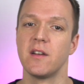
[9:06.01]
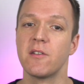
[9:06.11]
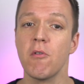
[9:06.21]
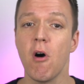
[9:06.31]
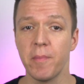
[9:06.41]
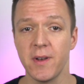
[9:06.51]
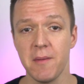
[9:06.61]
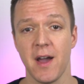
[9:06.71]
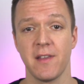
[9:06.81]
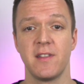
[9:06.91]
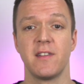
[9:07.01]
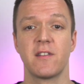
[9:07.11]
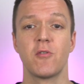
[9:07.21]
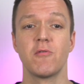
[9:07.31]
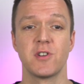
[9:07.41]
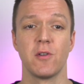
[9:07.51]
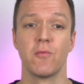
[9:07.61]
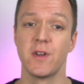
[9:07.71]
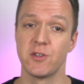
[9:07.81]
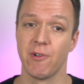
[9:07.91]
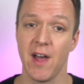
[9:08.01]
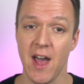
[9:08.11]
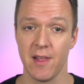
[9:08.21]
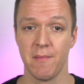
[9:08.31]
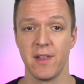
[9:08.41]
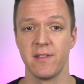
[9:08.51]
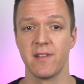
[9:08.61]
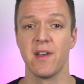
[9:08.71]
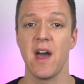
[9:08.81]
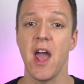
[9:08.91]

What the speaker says: To optimize these crucial visual elements,